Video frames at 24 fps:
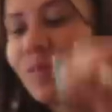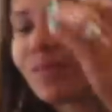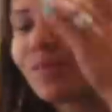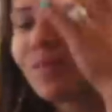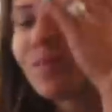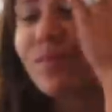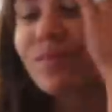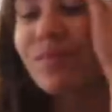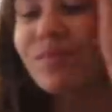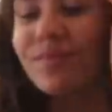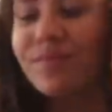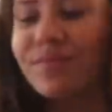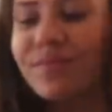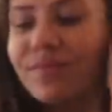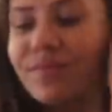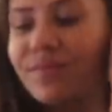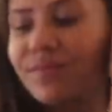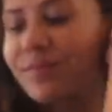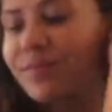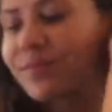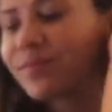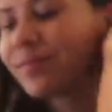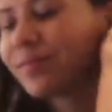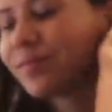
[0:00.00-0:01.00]
And they're just
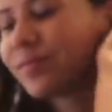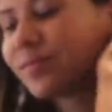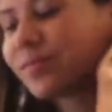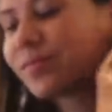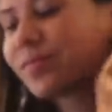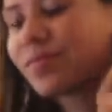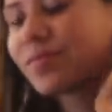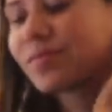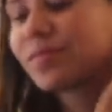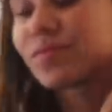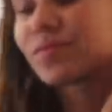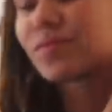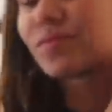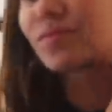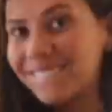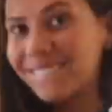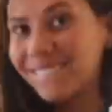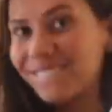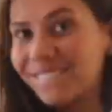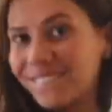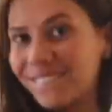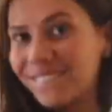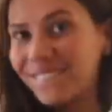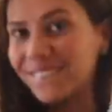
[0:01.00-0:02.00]
really quick and easy
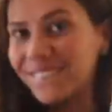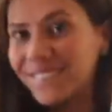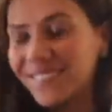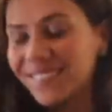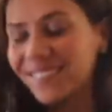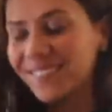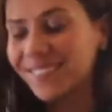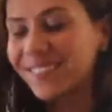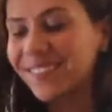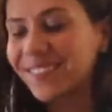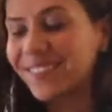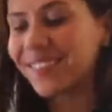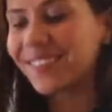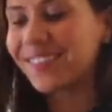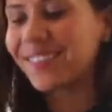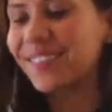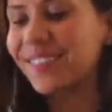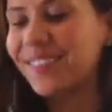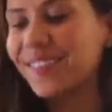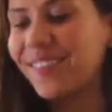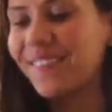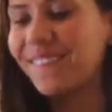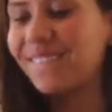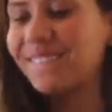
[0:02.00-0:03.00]
options.
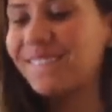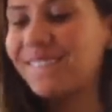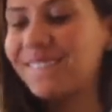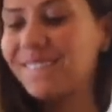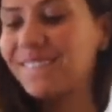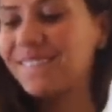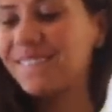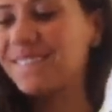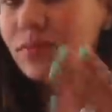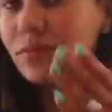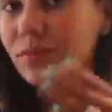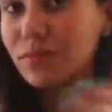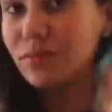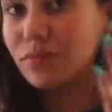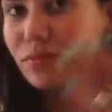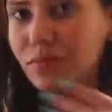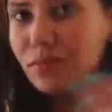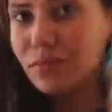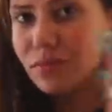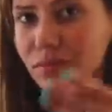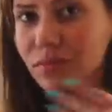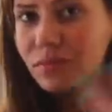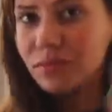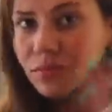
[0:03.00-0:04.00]
Next, we're gonna
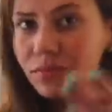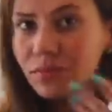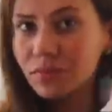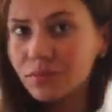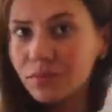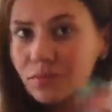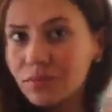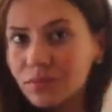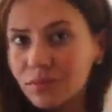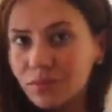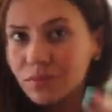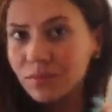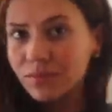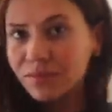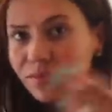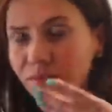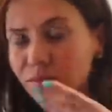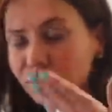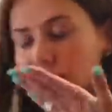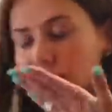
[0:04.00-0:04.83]
go ahead and widen our